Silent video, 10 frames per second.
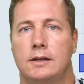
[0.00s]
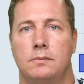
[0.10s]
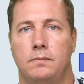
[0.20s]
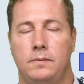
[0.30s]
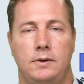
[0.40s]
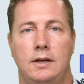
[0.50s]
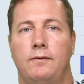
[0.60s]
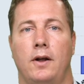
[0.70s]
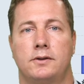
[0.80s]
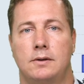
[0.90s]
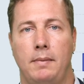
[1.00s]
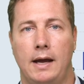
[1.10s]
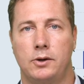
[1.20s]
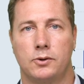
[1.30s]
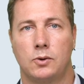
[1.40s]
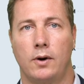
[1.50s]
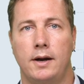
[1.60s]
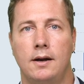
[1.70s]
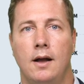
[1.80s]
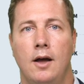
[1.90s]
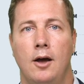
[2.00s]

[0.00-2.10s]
It defaults to manual sorting,